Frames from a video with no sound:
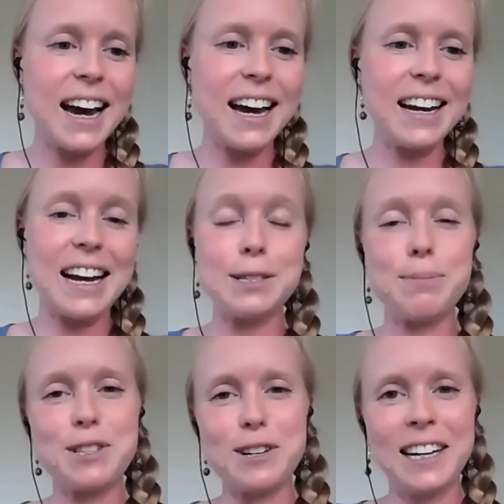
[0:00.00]
And last
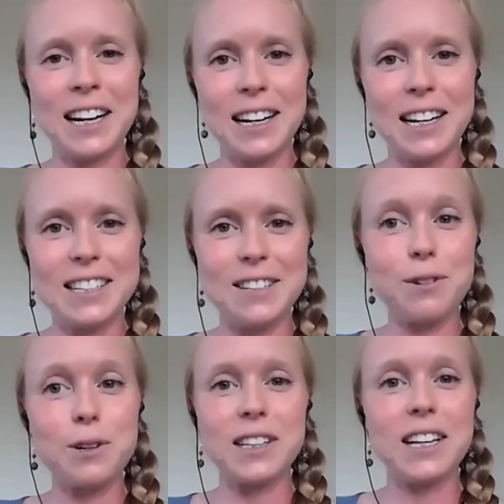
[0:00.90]
but certainly not least,
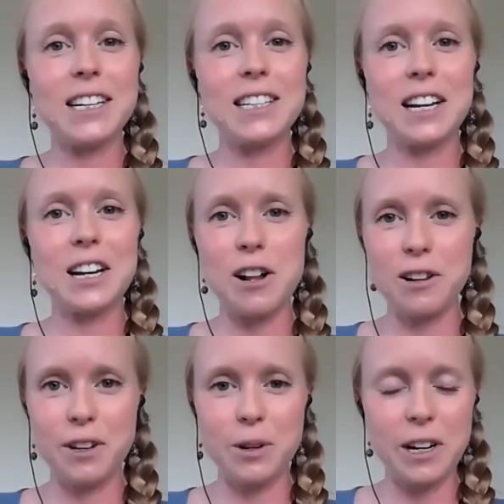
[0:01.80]
of course, I'd like to thank all
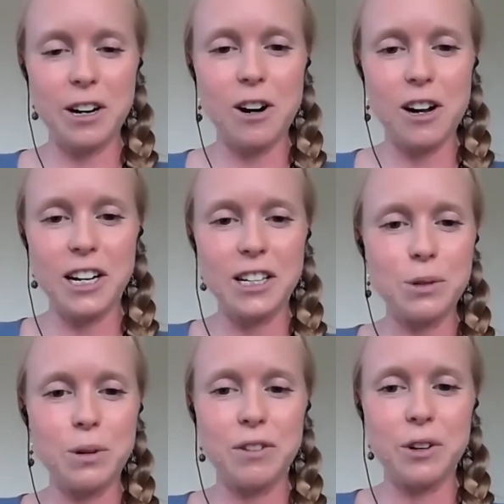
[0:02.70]
of you in our audience
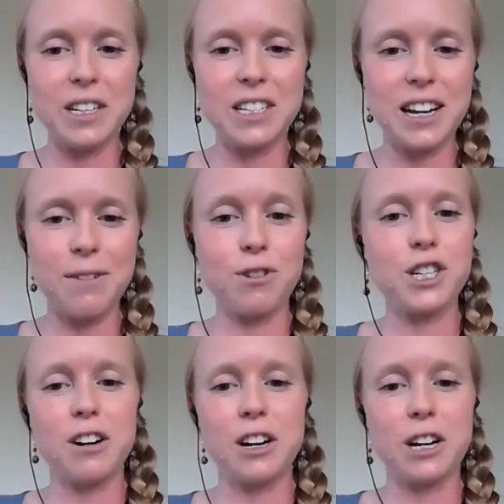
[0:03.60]
who are viewing today for
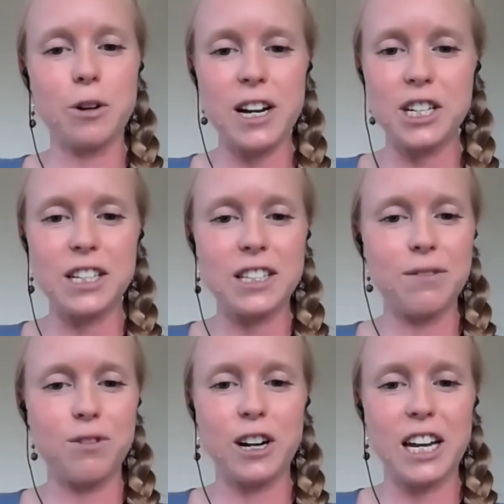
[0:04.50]
sharing your questions
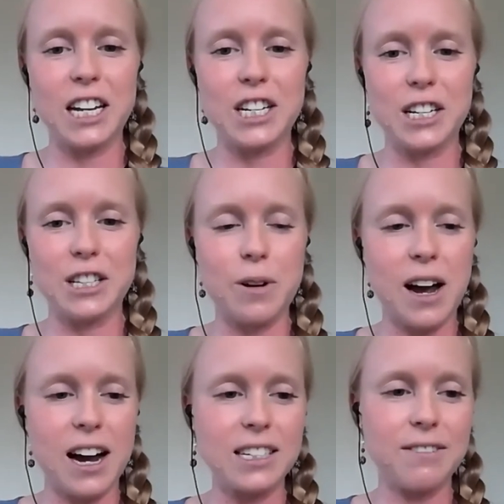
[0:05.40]
and for engaging so
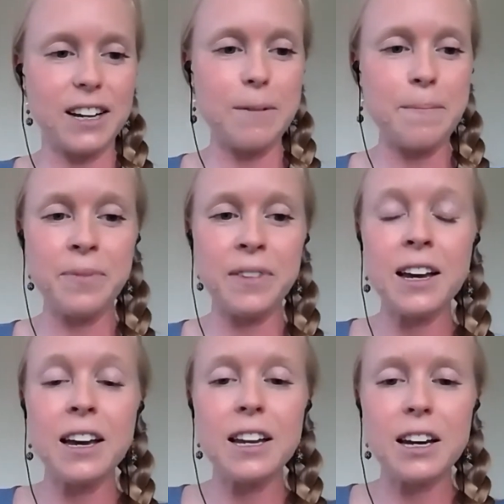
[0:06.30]
actively.
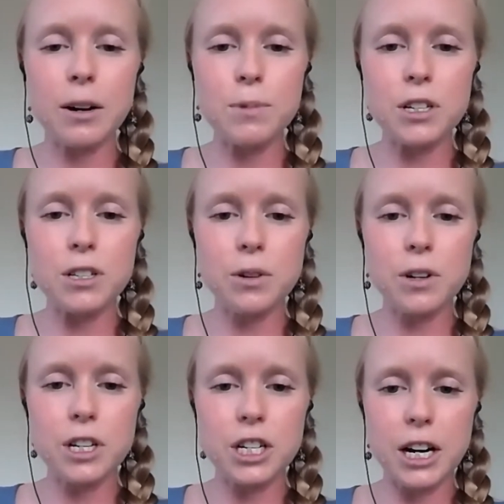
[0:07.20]
Now, I'm just
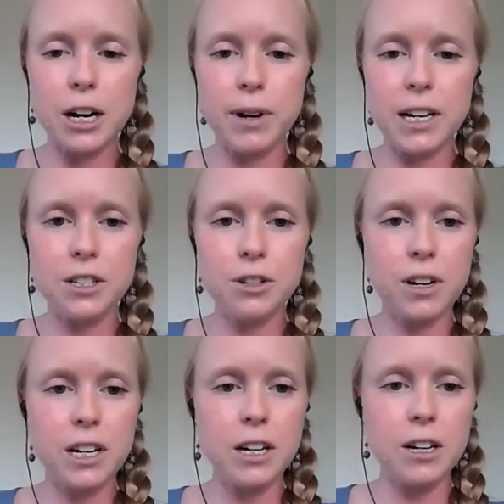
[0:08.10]
going to share my
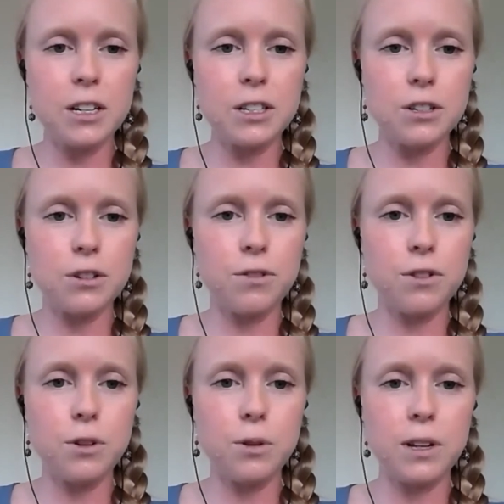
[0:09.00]
screen here because there's a
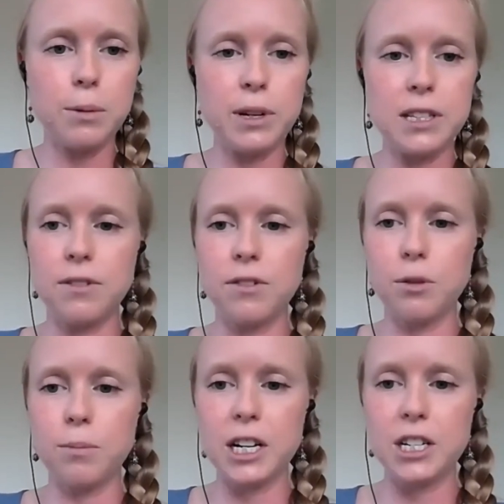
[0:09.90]
few little bits of
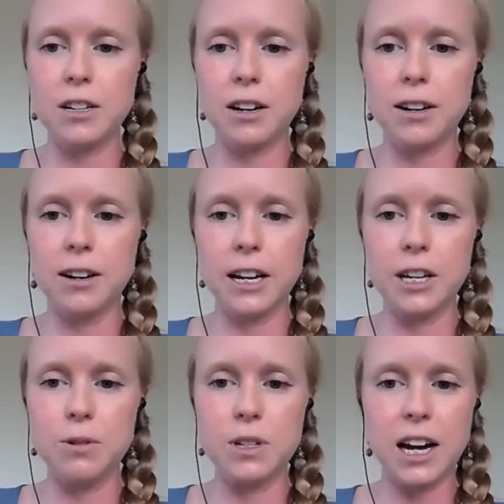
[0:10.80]
information I'd
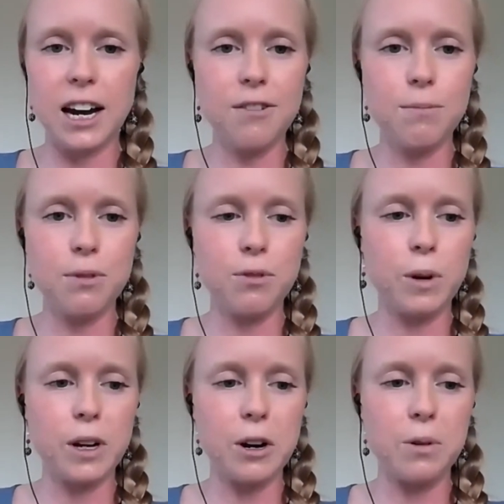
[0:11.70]
like you to have before
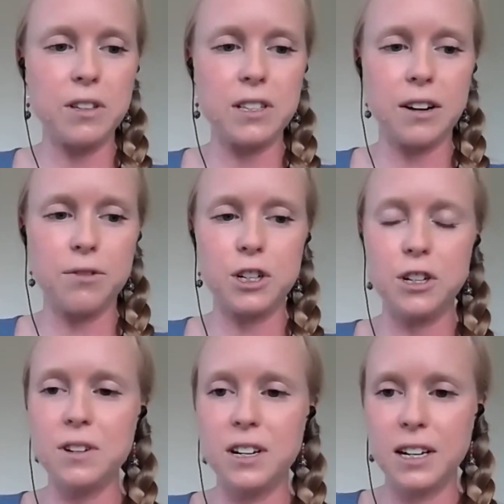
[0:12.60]
we go this
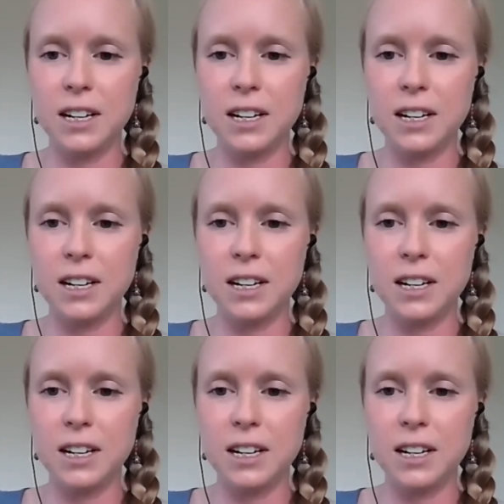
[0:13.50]
afternoon.